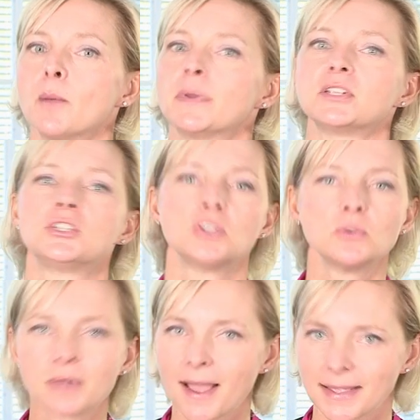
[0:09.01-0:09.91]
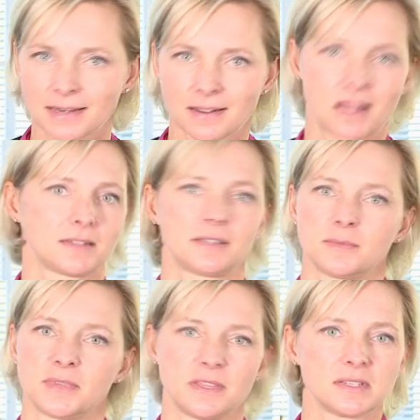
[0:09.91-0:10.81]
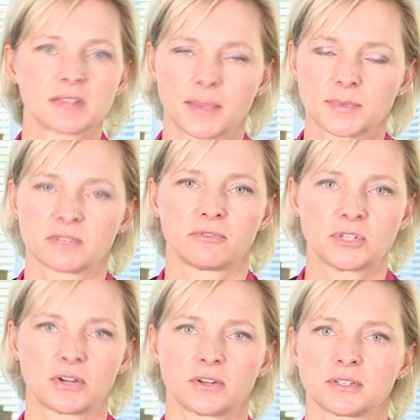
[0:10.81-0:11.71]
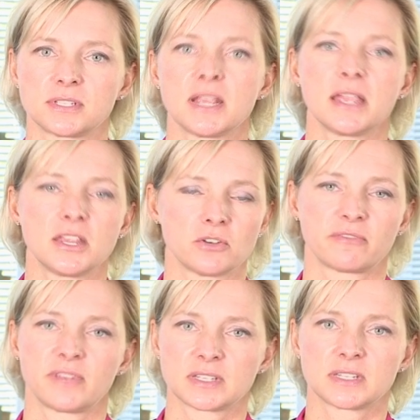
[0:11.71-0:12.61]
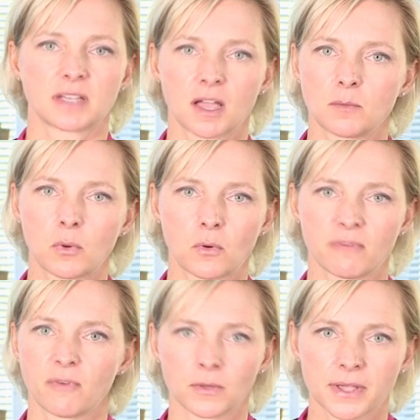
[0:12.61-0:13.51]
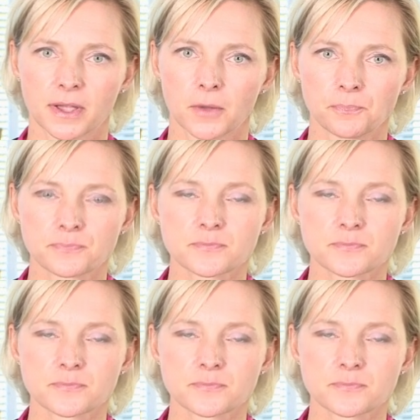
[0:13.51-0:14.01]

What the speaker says: but do not get accustomed to these types of returns in your fixed income portfolio.